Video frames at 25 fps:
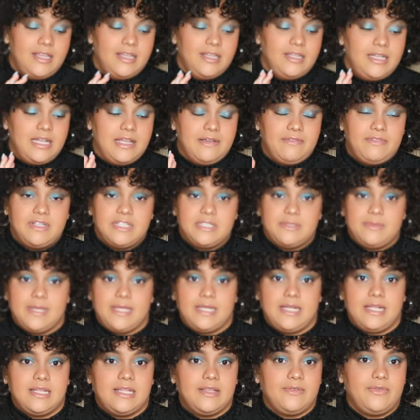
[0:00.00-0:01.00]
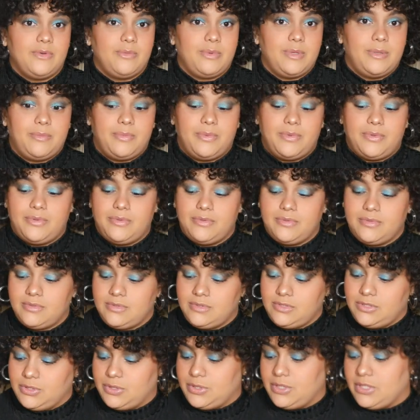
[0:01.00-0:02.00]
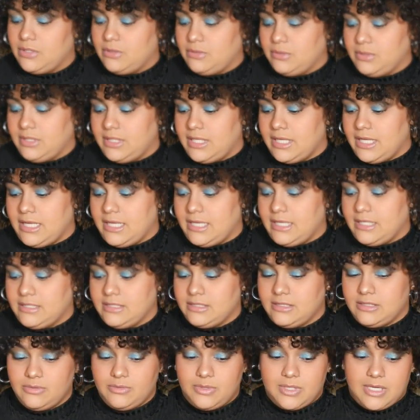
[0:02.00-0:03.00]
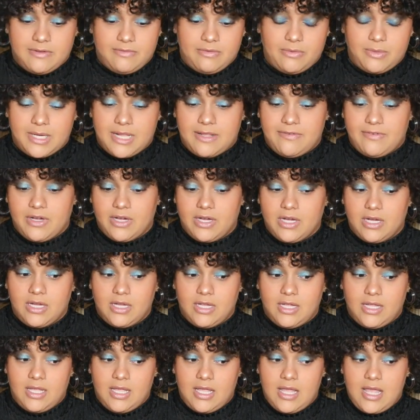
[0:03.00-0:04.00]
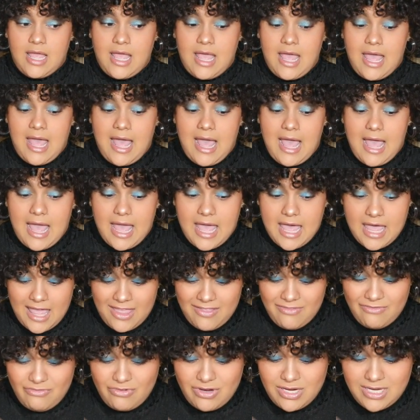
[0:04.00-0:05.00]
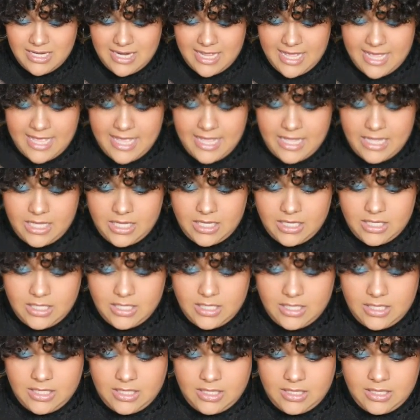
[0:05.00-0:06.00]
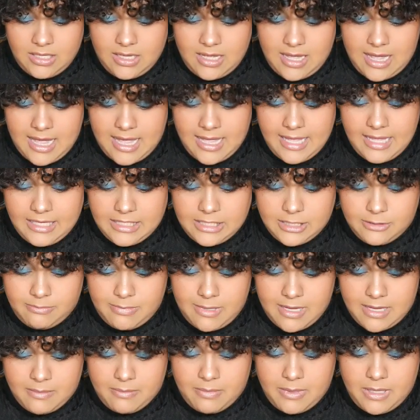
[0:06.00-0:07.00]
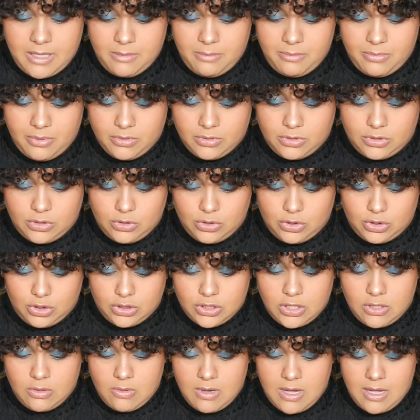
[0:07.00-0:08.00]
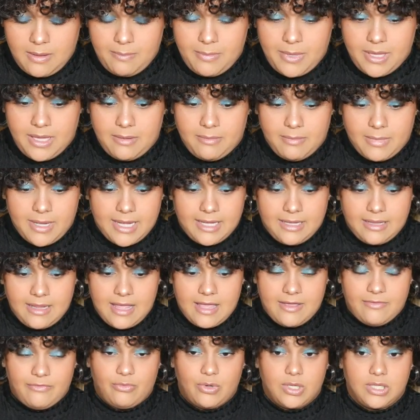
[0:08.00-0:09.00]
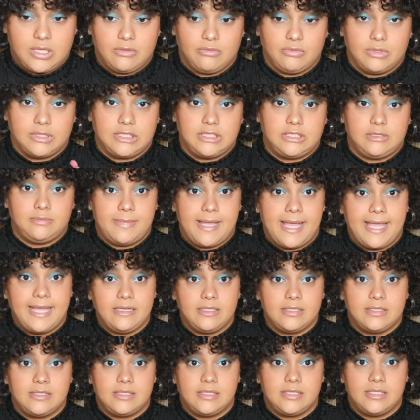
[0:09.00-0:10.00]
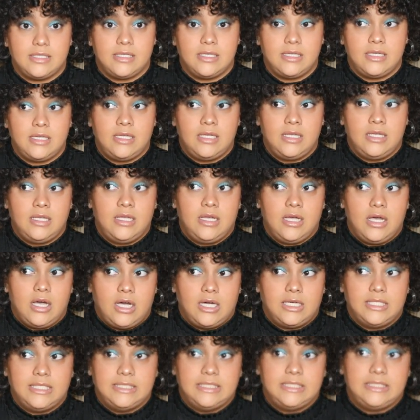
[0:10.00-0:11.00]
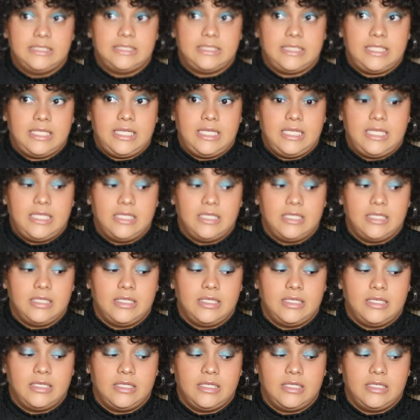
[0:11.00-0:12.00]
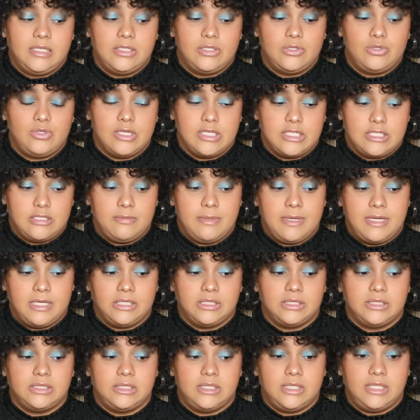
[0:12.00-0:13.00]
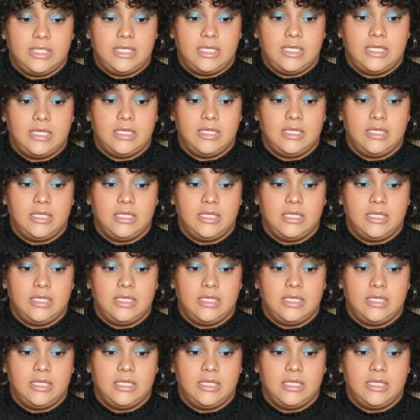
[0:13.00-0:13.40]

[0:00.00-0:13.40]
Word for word: never expect nothing from people, do your own thing, whatever. Every day I expect people to show up in my life with respect, honesty, transparency,